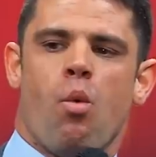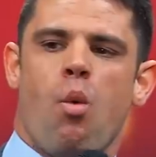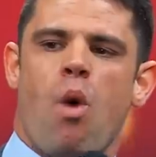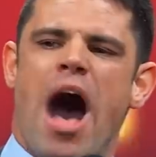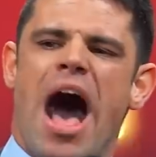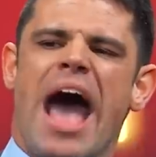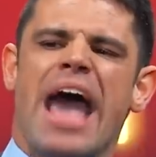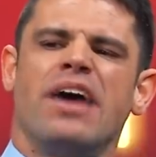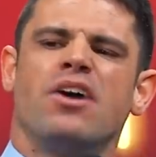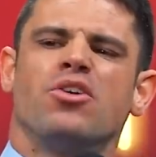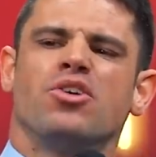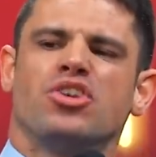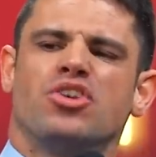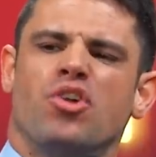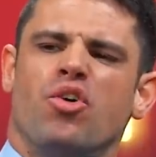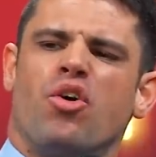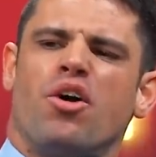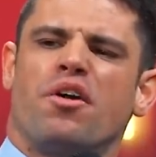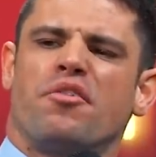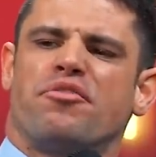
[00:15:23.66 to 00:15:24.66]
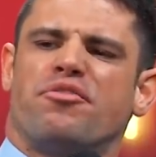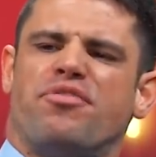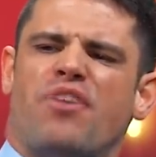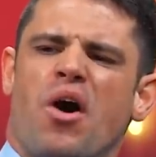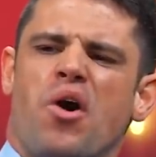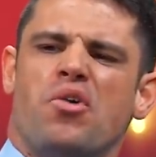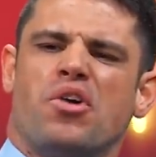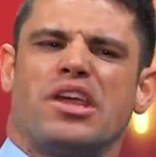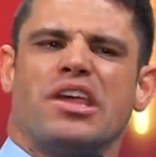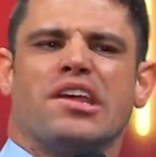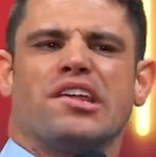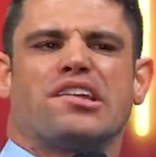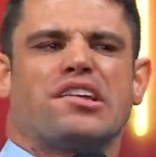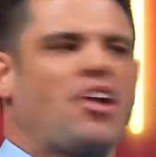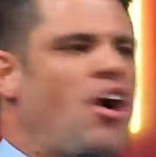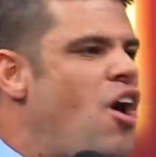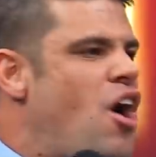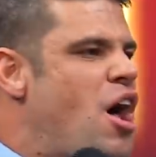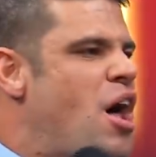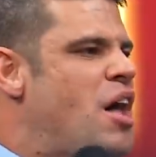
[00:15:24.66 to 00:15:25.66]
while you're focused
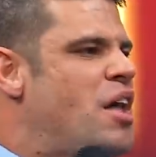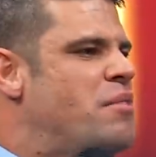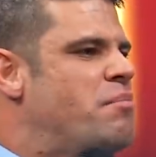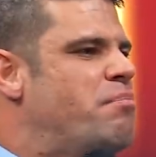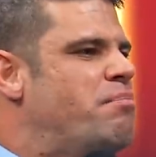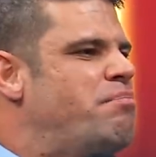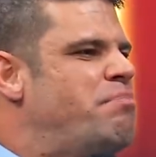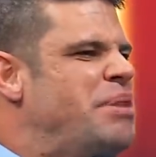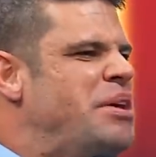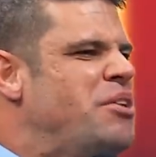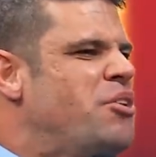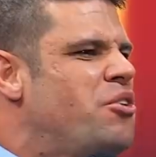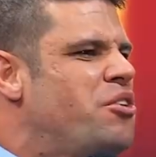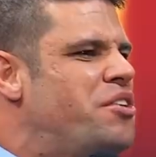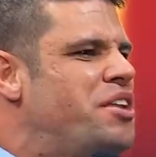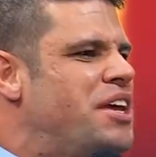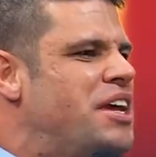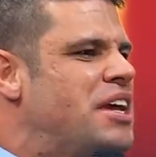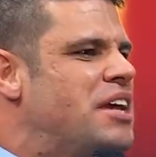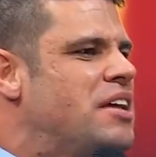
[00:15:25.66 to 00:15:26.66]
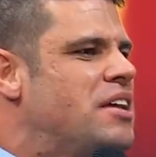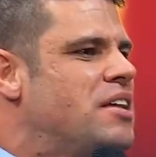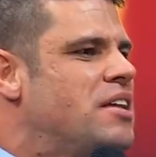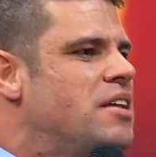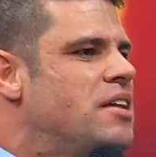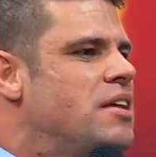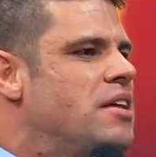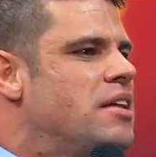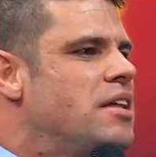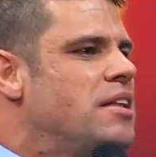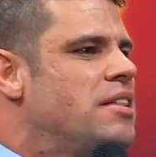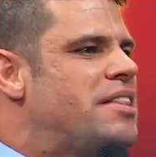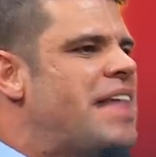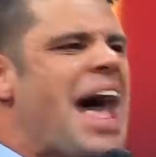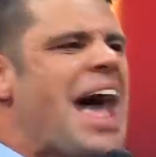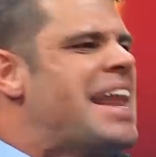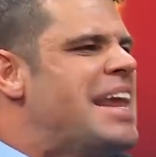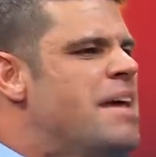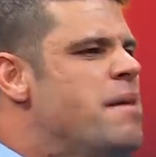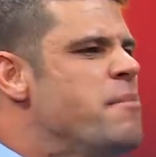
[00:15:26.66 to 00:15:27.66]
on building
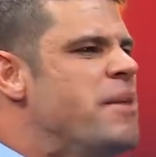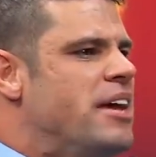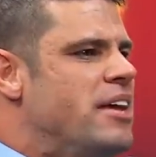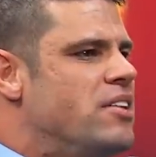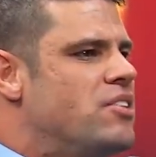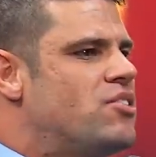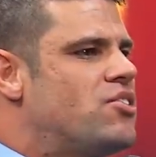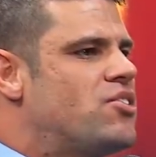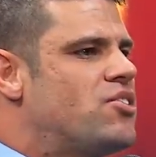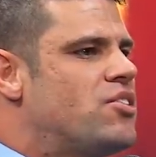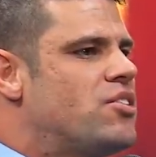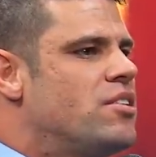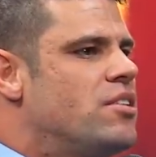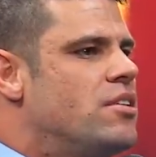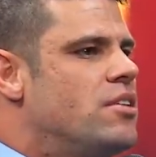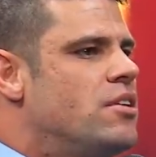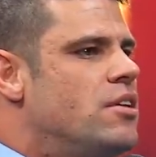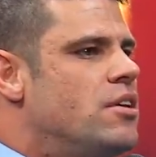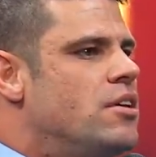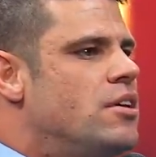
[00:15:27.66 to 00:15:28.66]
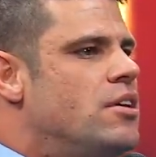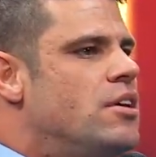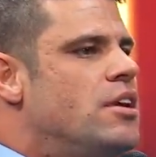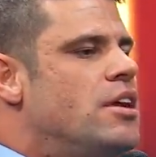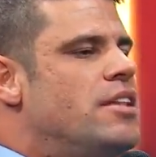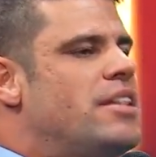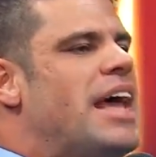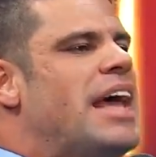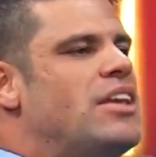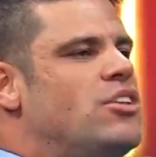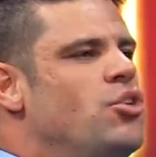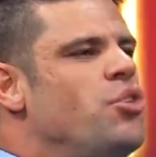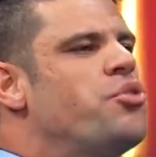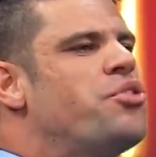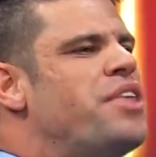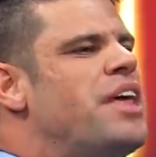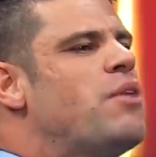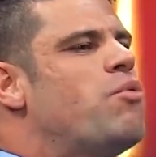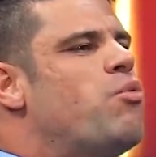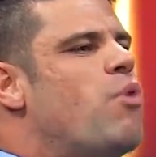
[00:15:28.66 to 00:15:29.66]
that image that you
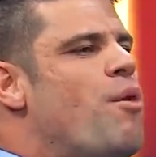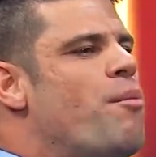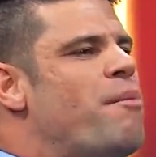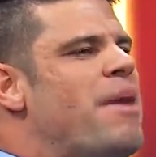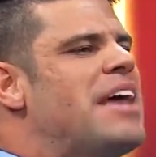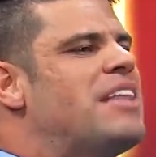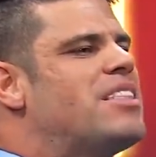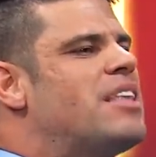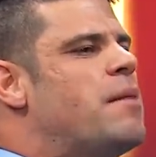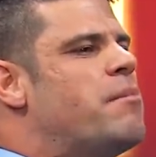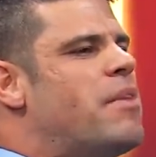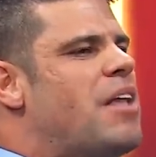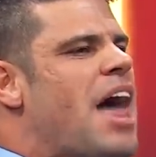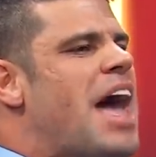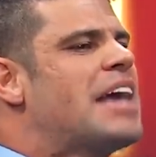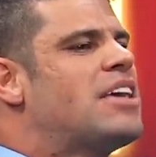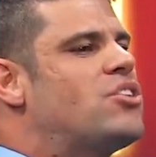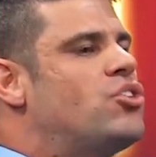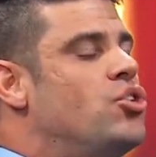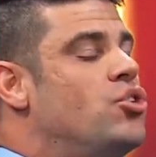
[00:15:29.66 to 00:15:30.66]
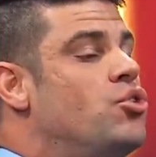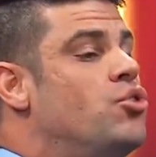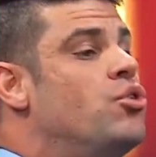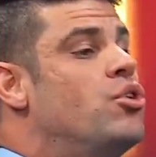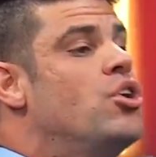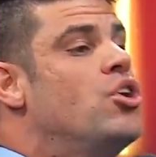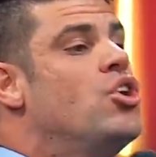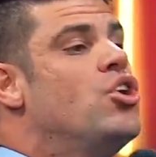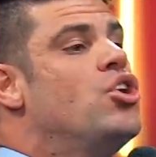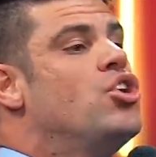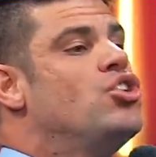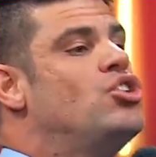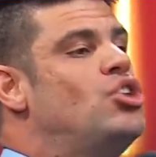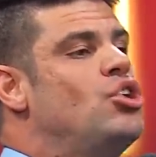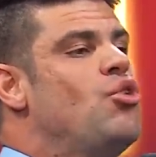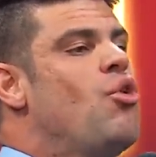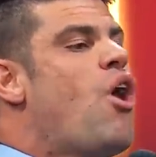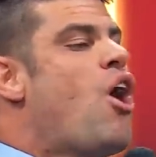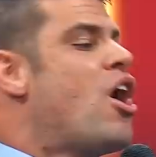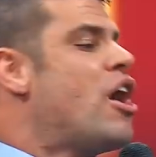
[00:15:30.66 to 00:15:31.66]
think will make them like you,
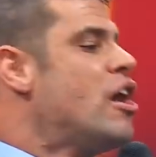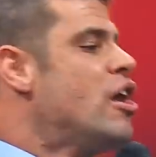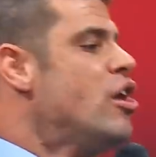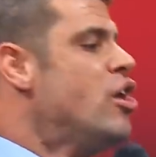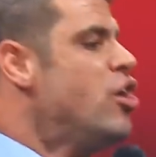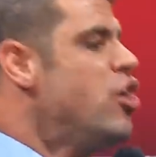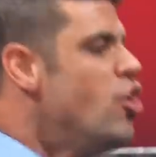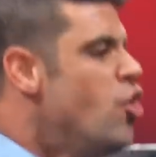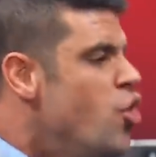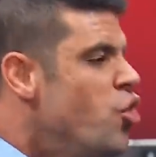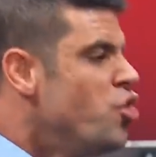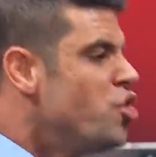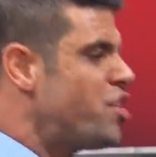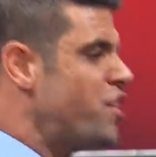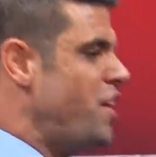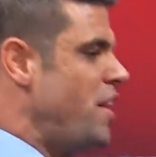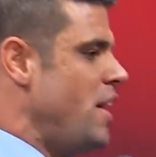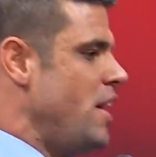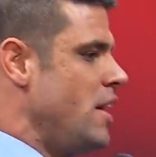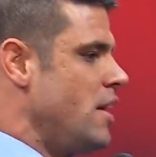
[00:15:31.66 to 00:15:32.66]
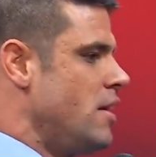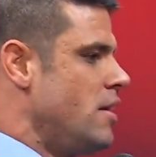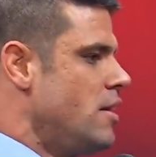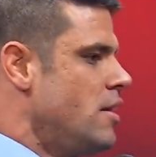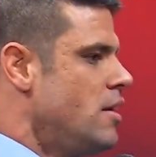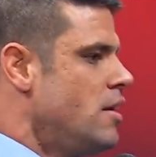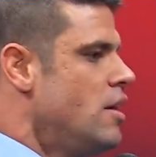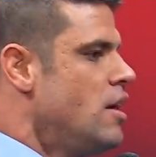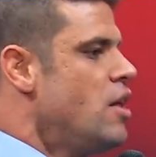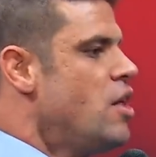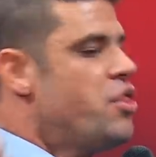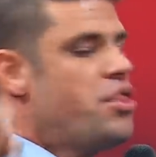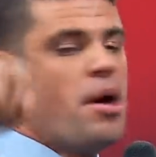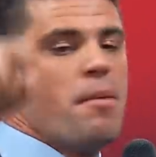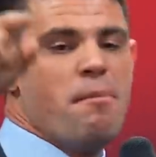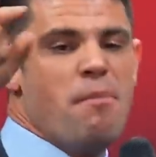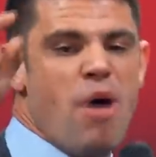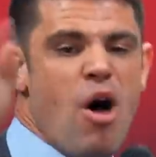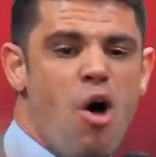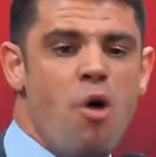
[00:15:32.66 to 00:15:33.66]
you are losing the
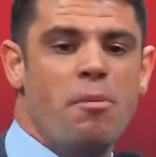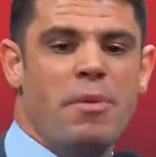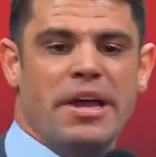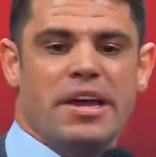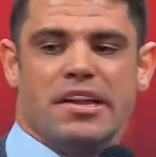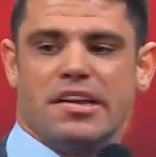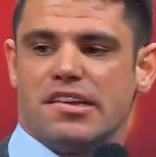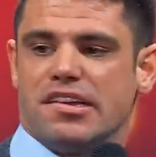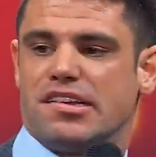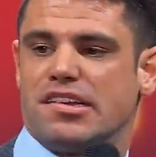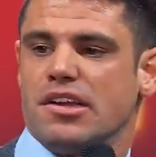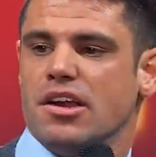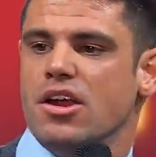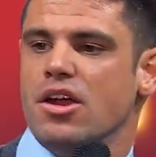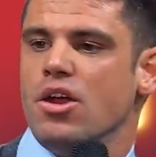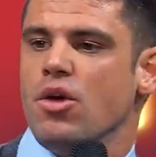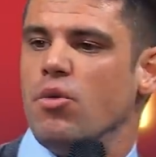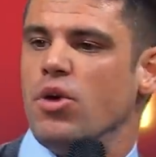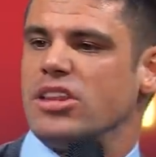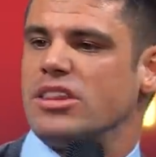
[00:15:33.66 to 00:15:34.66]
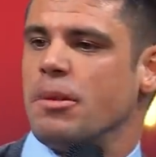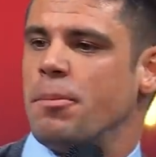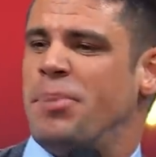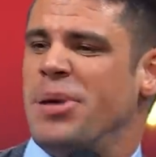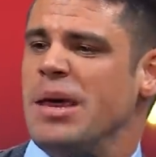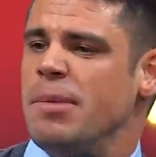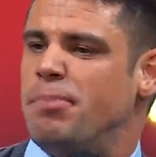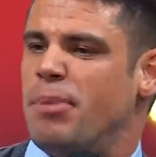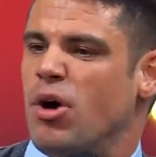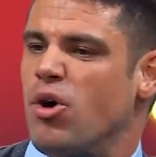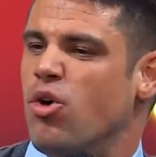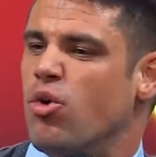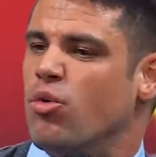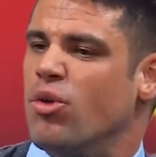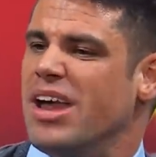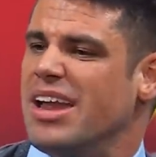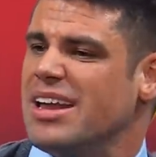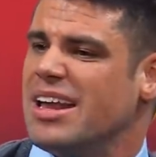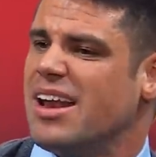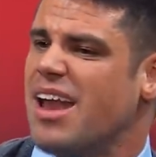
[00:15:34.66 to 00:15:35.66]
moments with the people who
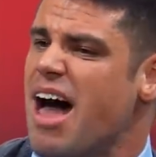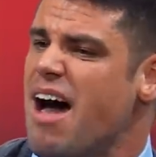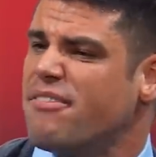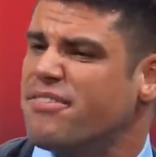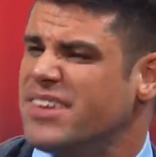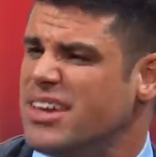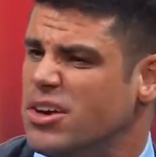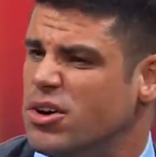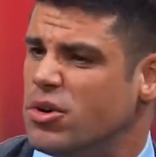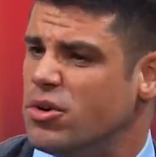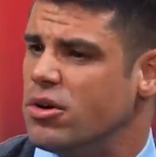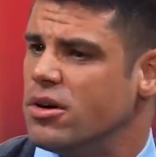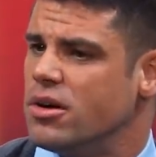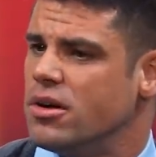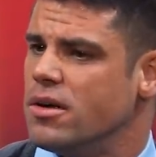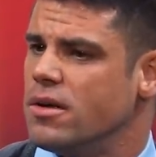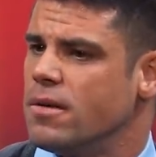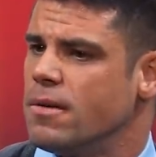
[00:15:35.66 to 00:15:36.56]
really love you.